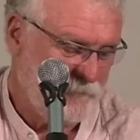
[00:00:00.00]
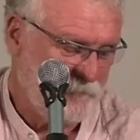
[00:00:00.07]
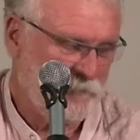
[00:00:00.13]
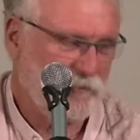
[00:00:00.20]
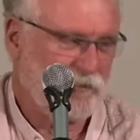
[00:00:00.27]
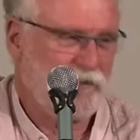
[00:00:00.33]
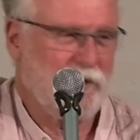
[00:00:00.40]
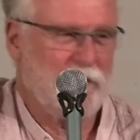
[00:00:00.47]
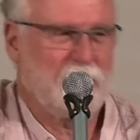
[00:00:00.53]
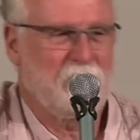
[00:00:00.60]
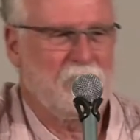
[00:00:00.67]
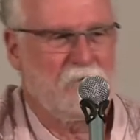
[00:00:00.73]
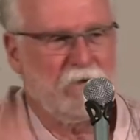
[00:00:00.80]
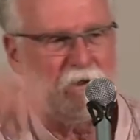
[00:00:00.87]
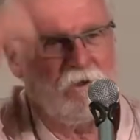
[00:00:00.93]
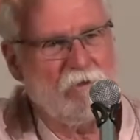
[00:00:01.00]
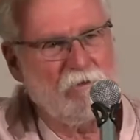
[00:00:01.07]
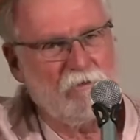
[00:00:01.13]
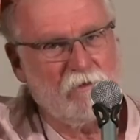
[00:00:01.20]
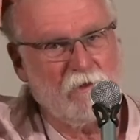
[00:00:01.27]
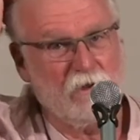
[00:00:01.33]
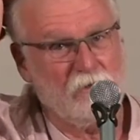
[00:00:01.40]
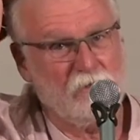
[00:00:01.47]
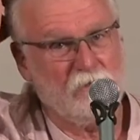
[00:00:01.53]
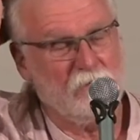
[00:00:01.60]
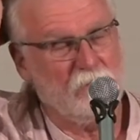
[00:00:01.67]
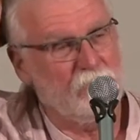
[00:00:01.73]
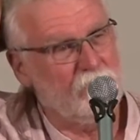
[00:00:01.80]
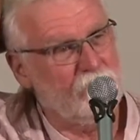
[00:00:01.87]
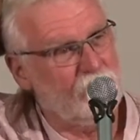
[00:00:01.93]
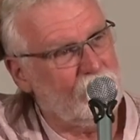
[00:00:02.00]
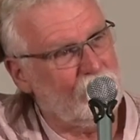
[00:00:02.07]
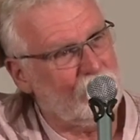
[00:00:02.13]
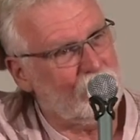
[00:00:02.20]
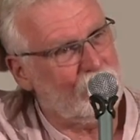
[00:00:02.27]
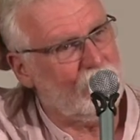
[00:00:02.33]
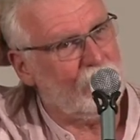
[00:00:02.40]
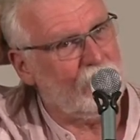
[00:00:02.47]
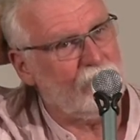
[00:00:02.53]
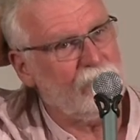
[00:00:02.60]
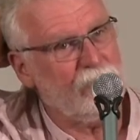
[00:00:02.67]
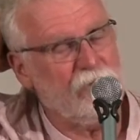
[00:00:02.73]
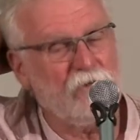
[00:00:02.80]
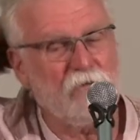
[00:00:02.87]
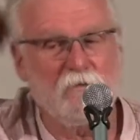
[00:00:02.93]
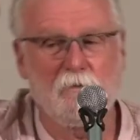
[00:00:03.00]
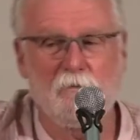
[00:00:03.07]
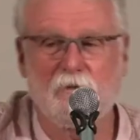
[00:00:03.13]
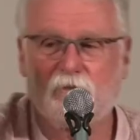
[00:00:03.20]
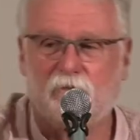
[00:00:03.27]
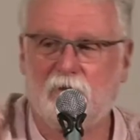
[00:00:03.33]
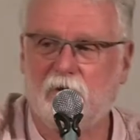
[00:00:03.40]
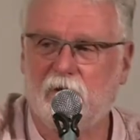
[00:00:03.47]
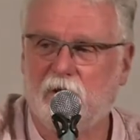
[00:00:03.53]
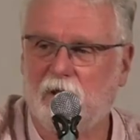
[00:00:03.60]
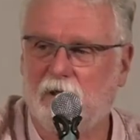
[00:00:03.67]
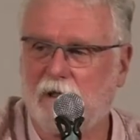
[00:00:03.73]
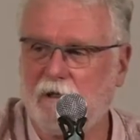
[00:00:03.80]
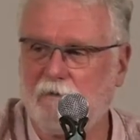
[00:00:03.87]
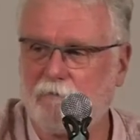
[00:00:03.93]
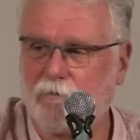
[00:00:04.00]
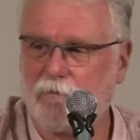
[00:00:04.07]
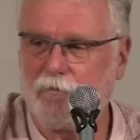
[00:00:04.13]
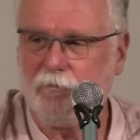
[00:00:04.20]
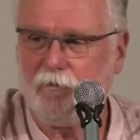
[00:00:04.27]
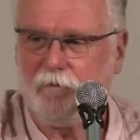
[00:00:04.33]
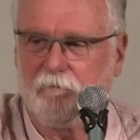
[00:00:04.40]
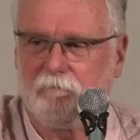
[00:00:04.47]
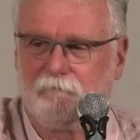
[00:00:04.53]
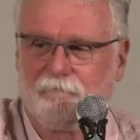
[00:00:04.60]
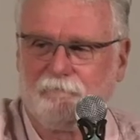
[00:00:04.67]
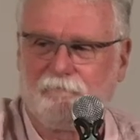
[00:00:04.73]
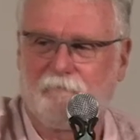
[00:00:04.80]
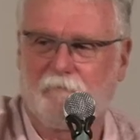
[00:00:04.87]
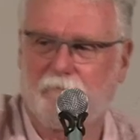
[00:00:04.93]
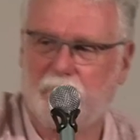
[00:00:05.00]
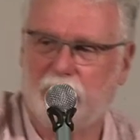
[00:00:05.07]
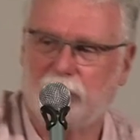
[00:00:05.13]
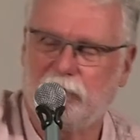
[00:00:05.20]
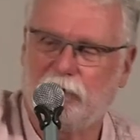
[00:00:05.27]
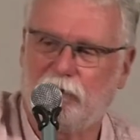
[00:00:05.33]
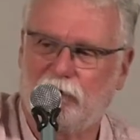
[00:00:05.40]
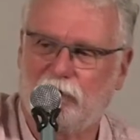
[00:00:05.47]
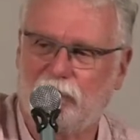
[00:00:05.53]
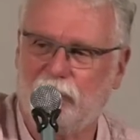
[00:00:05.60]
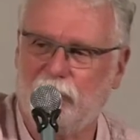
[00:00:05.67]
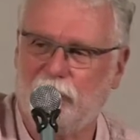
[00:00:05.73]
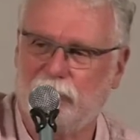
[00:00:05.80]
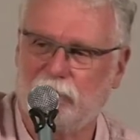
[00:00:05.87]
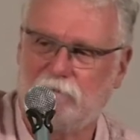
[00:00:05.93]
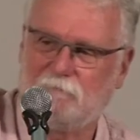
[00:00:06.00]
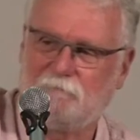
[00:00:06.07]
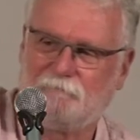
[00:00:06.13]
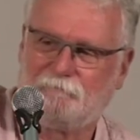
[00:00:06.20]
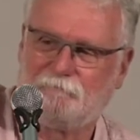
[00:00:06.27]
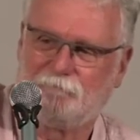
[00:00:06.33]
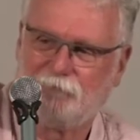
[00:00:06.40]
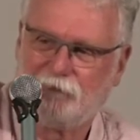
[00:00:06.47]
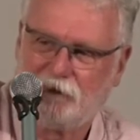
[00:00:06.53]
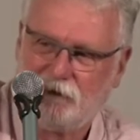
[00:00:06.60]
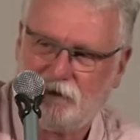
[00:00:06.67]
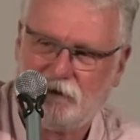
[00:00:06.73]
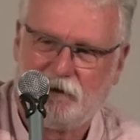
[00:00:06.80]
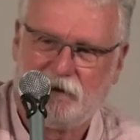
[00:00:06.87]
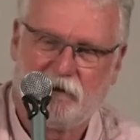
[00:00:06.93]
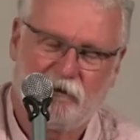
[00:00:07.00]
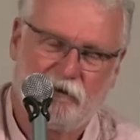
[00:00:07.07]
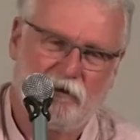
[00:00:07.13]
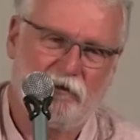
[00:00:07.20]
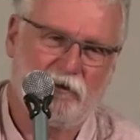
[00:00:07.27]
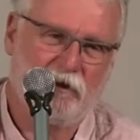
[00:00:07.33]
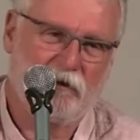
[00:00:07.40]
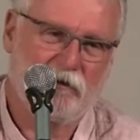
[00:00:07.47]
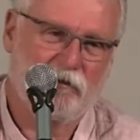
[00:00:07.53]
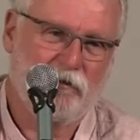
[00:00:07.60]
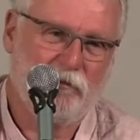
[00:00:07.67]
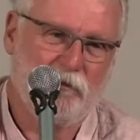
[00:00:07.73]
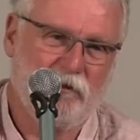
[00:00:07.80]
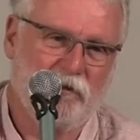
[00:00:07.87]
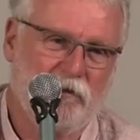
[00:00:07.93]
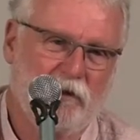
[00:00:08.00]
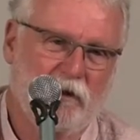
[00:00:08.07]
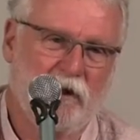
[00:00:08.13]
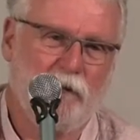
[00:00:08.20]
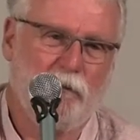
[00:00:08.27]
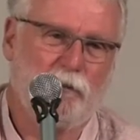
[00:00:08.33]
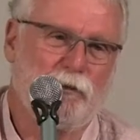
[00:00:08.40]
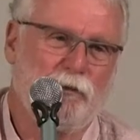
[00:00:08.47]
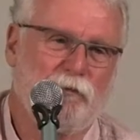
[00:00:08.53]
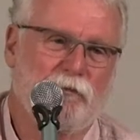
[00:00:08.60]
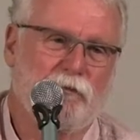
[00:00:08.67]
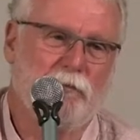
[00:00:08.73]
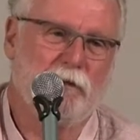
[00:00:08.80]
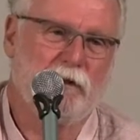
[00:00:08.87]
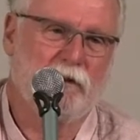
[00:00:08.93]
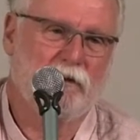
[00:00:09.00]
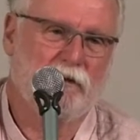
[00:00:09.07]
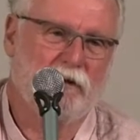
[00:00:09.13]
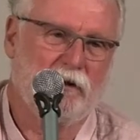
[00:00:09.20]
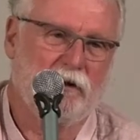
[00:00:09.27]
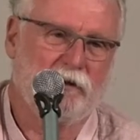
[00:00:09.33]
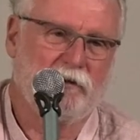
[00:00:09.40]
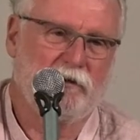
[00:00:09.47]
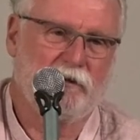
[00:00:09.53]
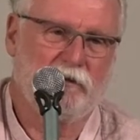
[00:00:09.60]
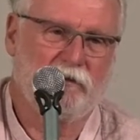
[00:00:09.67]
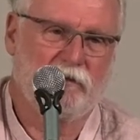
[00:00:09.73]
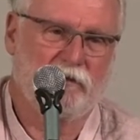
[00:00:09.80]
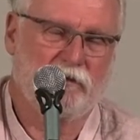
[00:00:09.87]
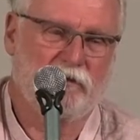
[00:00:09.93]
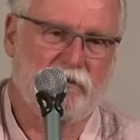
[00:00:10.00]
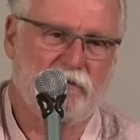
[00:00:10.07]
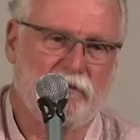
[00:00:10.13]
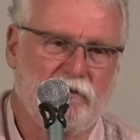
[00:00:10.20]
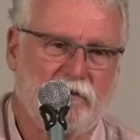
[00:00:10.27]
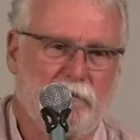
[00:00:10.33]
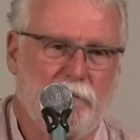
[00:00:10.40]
was a secular radio station, and the guy who was interviewing me was trying to get clever with me and make me look stupid. So he said this to me, he said, "Can you prove to me that God exists?"